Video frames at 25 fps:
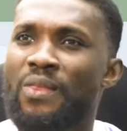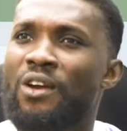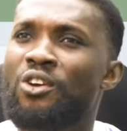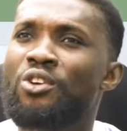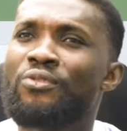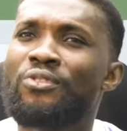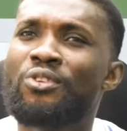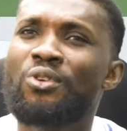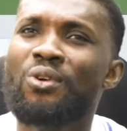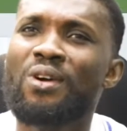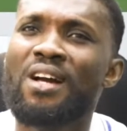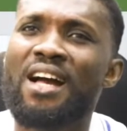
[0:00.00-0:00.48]
if you
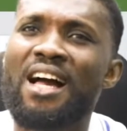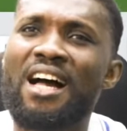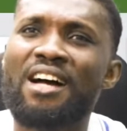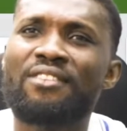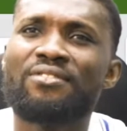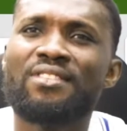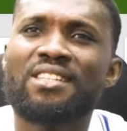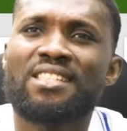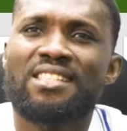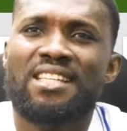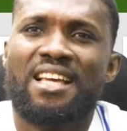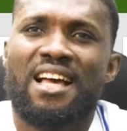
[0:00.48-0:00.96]
don't have
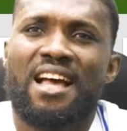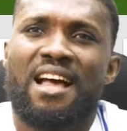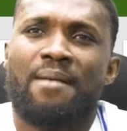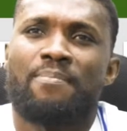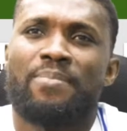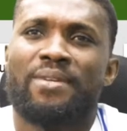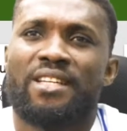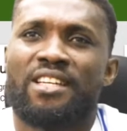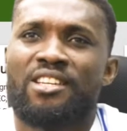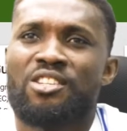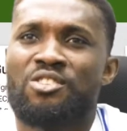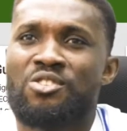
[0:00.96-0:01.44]
this
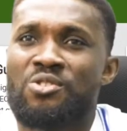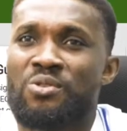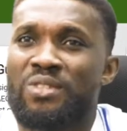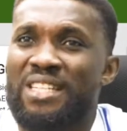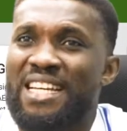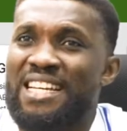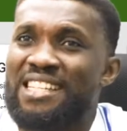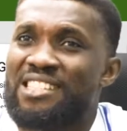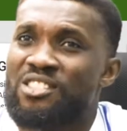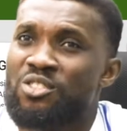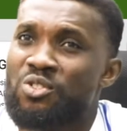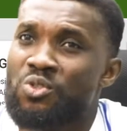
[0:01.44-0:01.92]
application
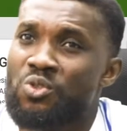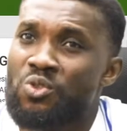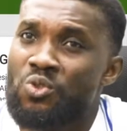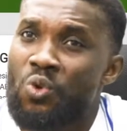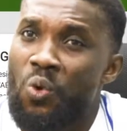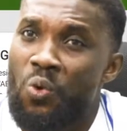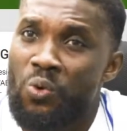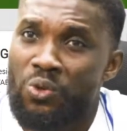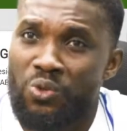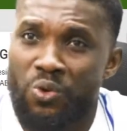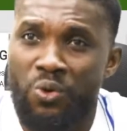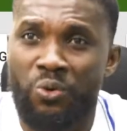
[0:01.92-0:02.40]
installed
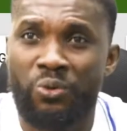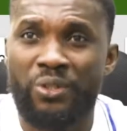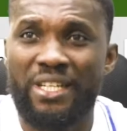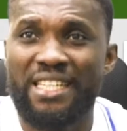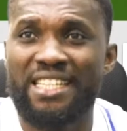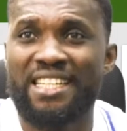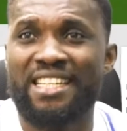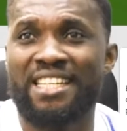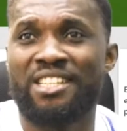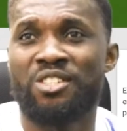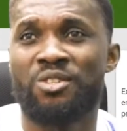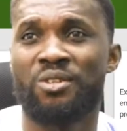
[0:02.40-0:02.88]
already
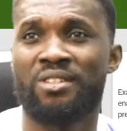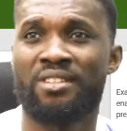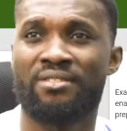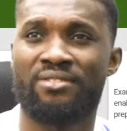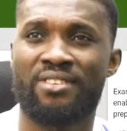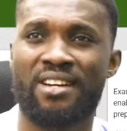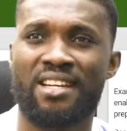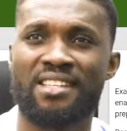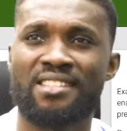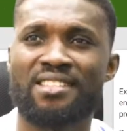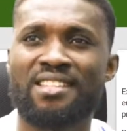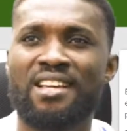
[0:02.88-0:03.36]
in your
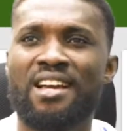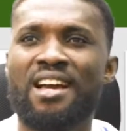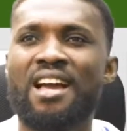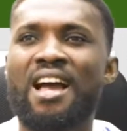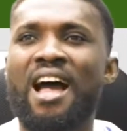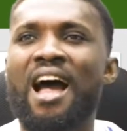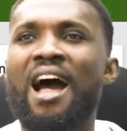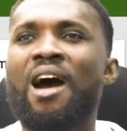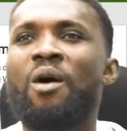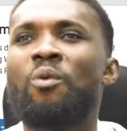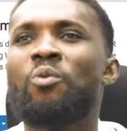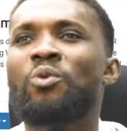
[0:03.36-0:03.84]
device,
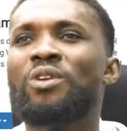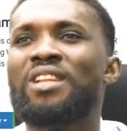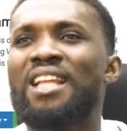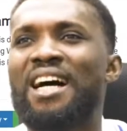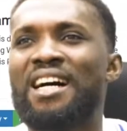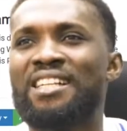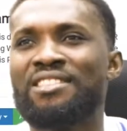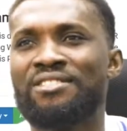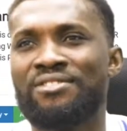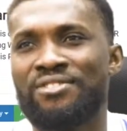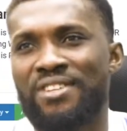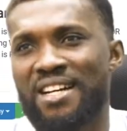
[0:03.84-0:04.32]
I will
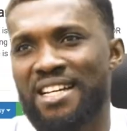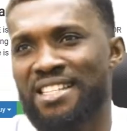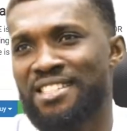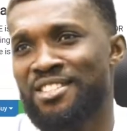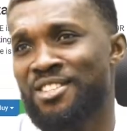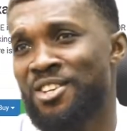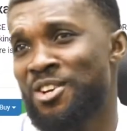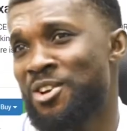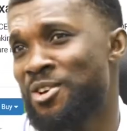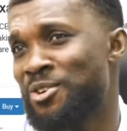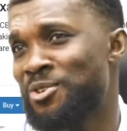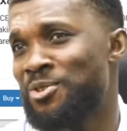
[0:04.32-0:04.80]
advise
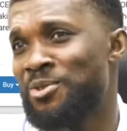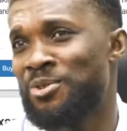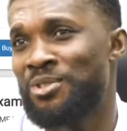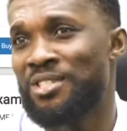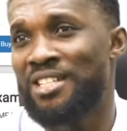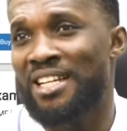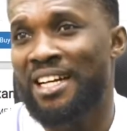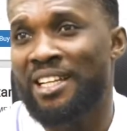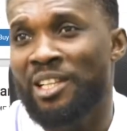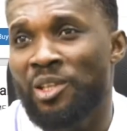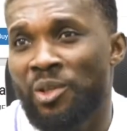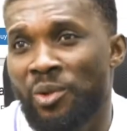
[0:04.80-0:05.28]
you
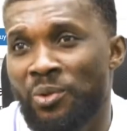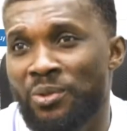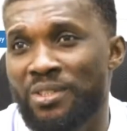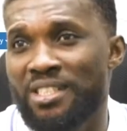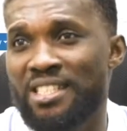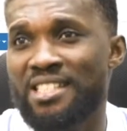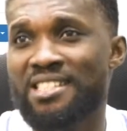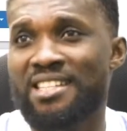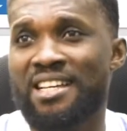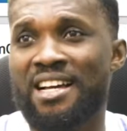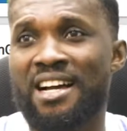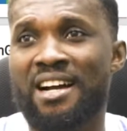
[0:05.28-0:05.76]
download
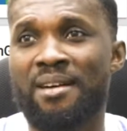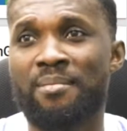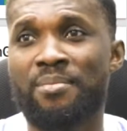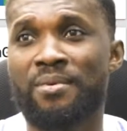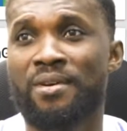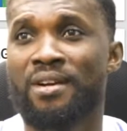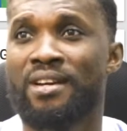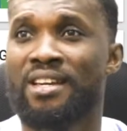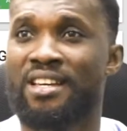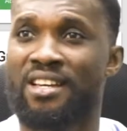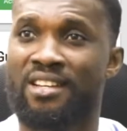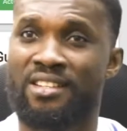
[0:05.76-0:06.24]
this app
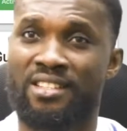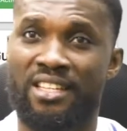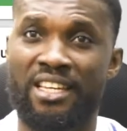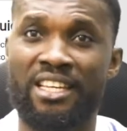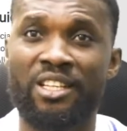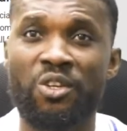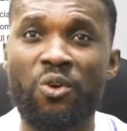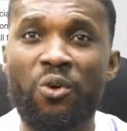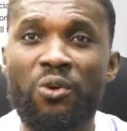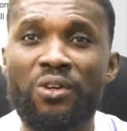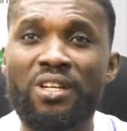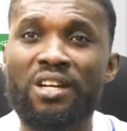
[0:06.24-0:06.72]
in
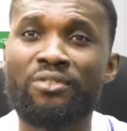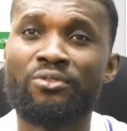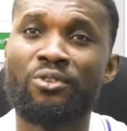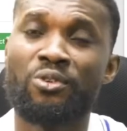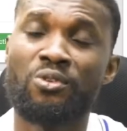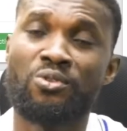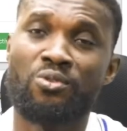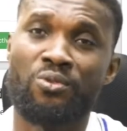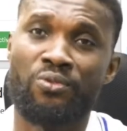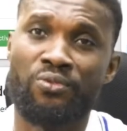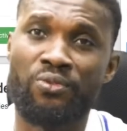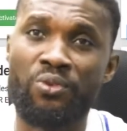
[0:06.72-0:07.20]
order for you to
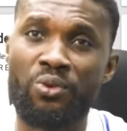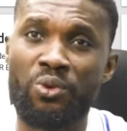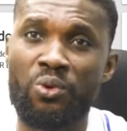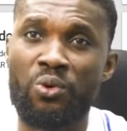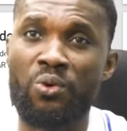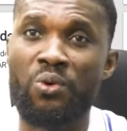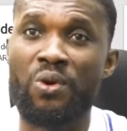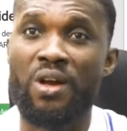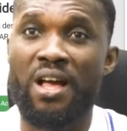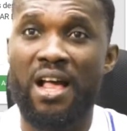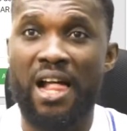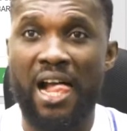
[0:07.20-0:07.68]
follow
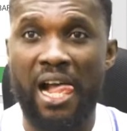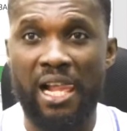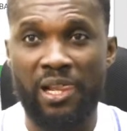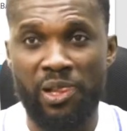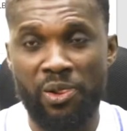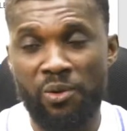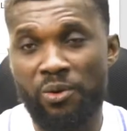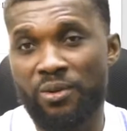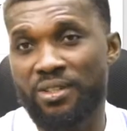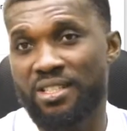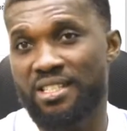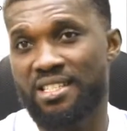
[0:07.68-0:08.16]

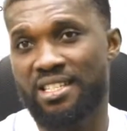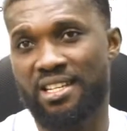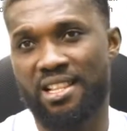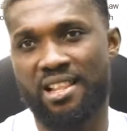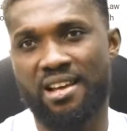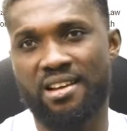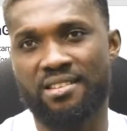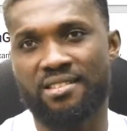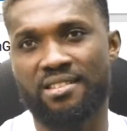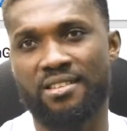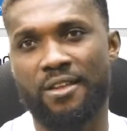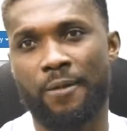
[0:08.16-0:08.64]
along this
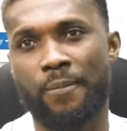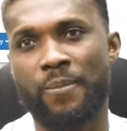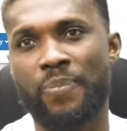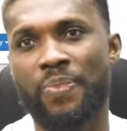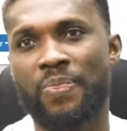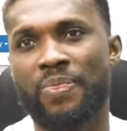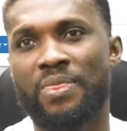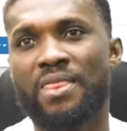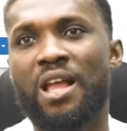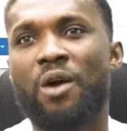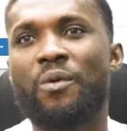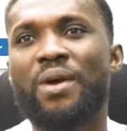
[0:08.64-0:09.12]
class.
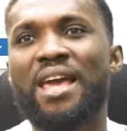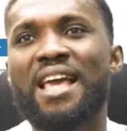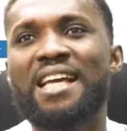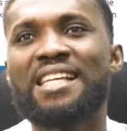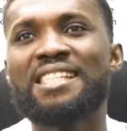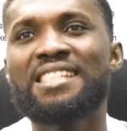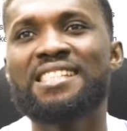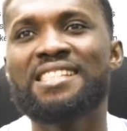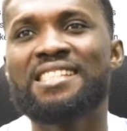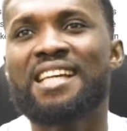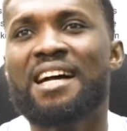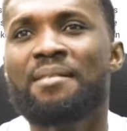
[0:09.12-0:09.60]
Now,
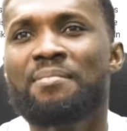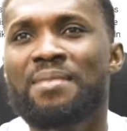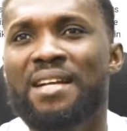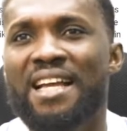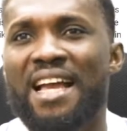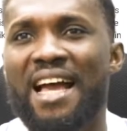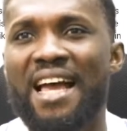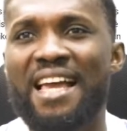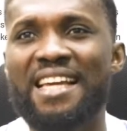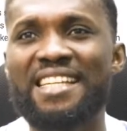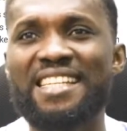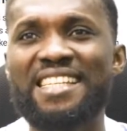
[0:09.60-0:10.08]
Exam
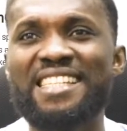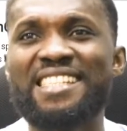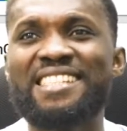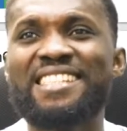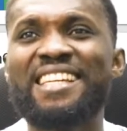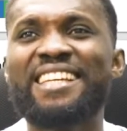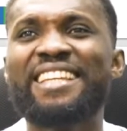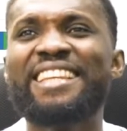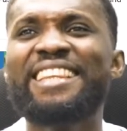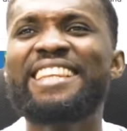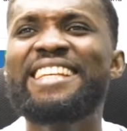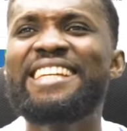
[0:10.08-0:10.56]
Guide is a
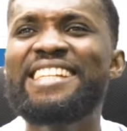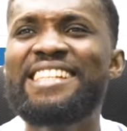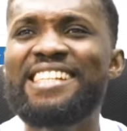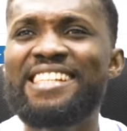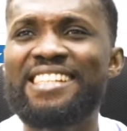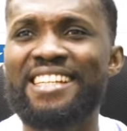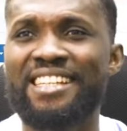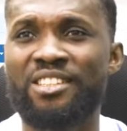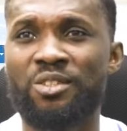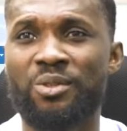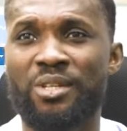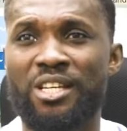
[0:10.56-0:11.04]
leading
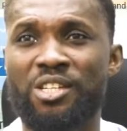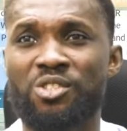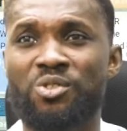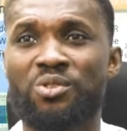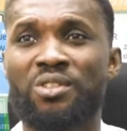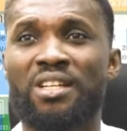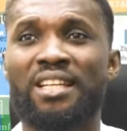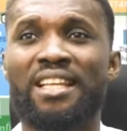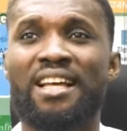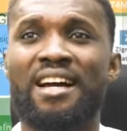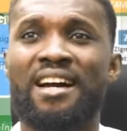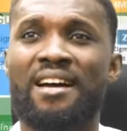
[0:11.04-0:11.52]

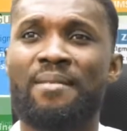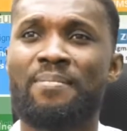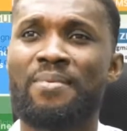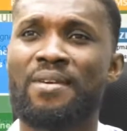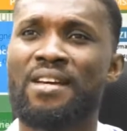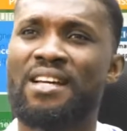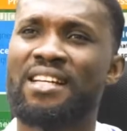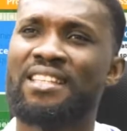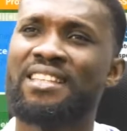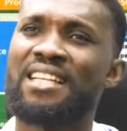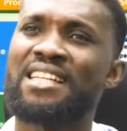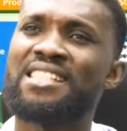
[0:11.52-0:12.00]
educational app
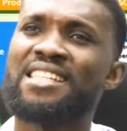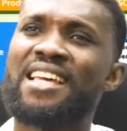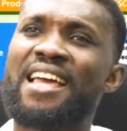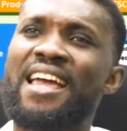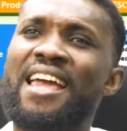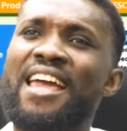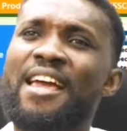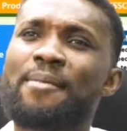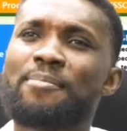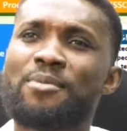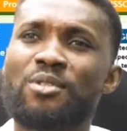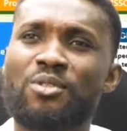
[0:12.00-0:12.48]
that
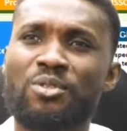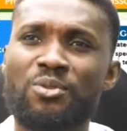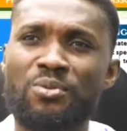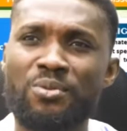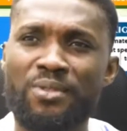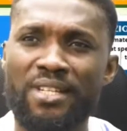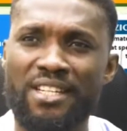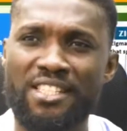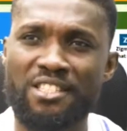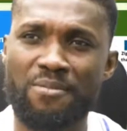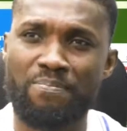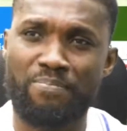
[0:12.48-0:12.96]
helps
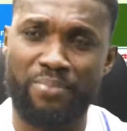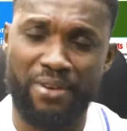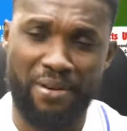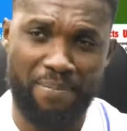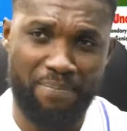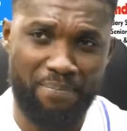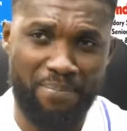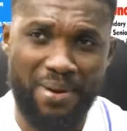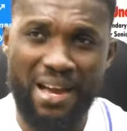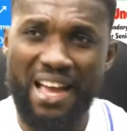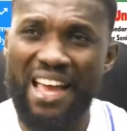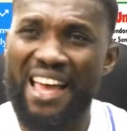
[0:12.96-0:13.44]
students
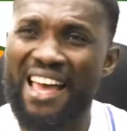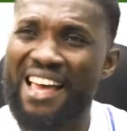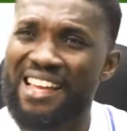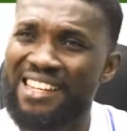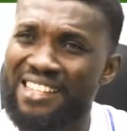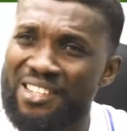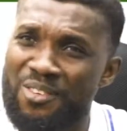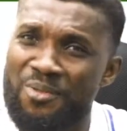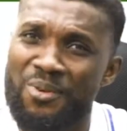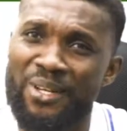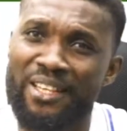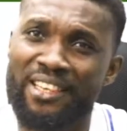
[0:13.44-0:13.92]
prepare
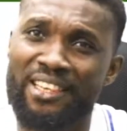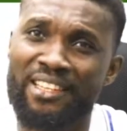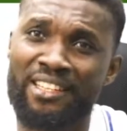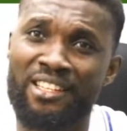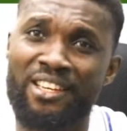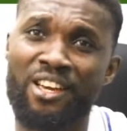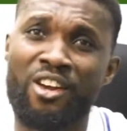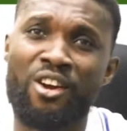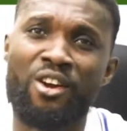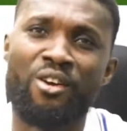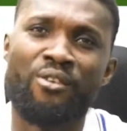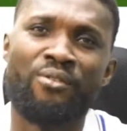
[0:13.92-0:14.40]
adequately
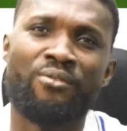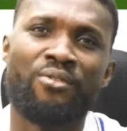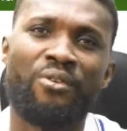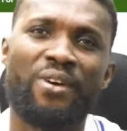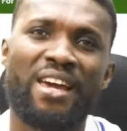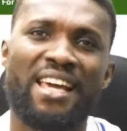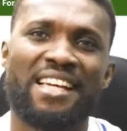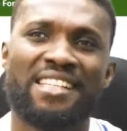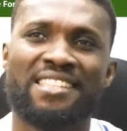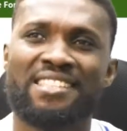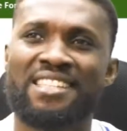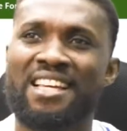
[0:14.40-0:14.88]
for
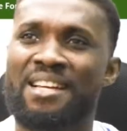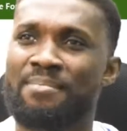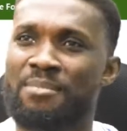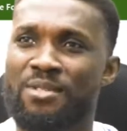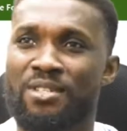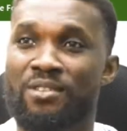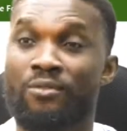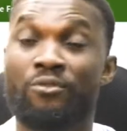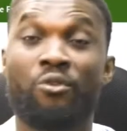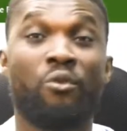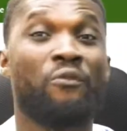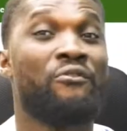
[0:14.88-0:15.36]
exams,
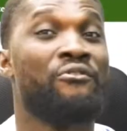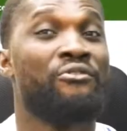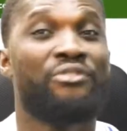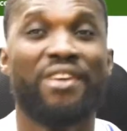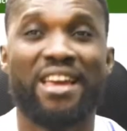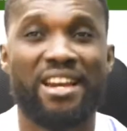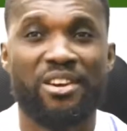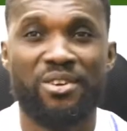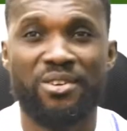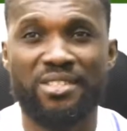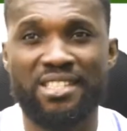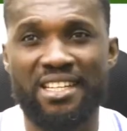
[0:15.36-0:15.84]
for
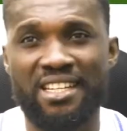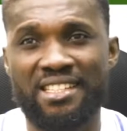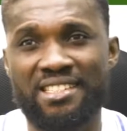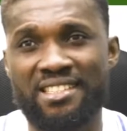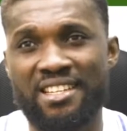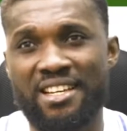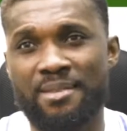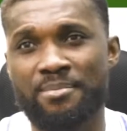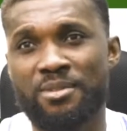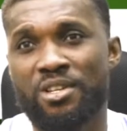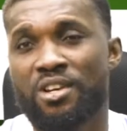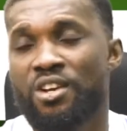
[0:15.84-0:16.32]
various
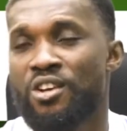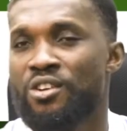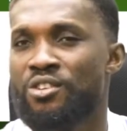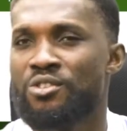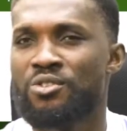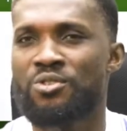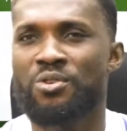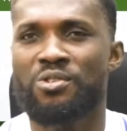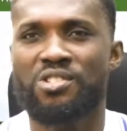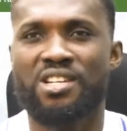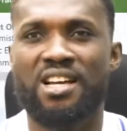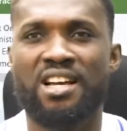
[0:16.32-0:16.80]
exams,
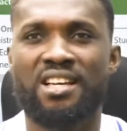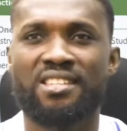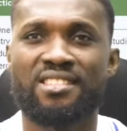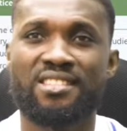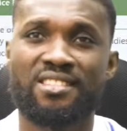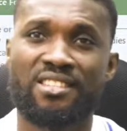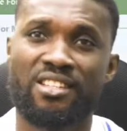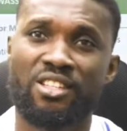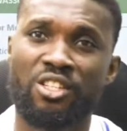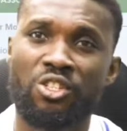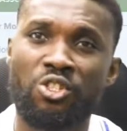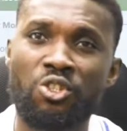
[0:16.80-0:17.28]
such as
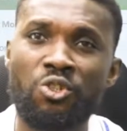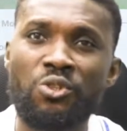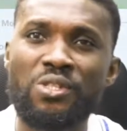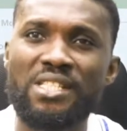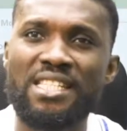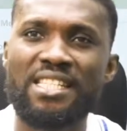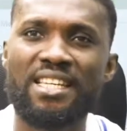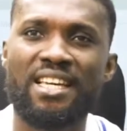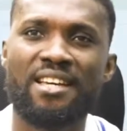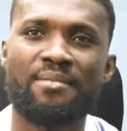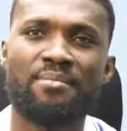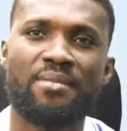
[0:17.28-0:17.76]

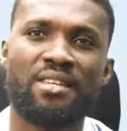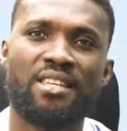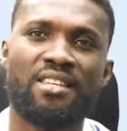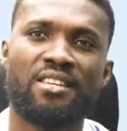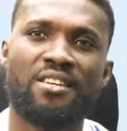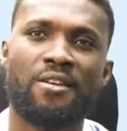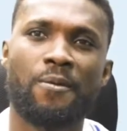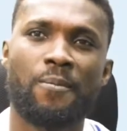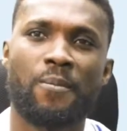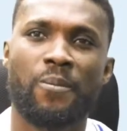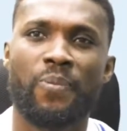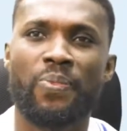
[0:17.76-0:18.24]
UTME,
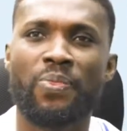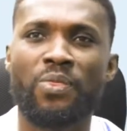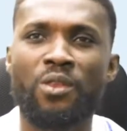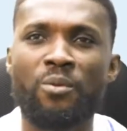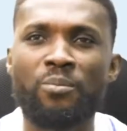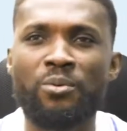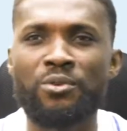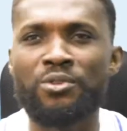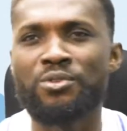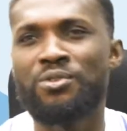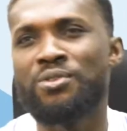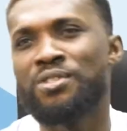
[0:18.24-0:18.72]

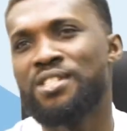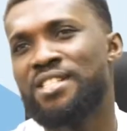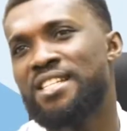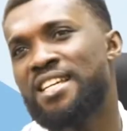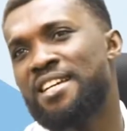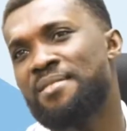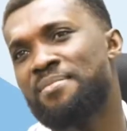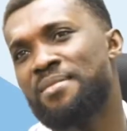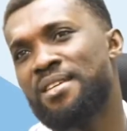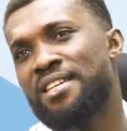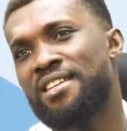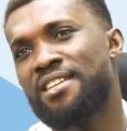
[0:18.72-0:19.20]

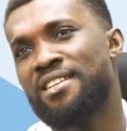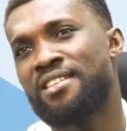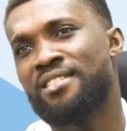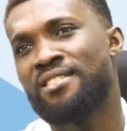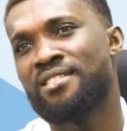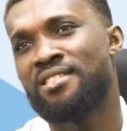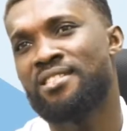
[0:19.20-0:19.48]
post-UTME,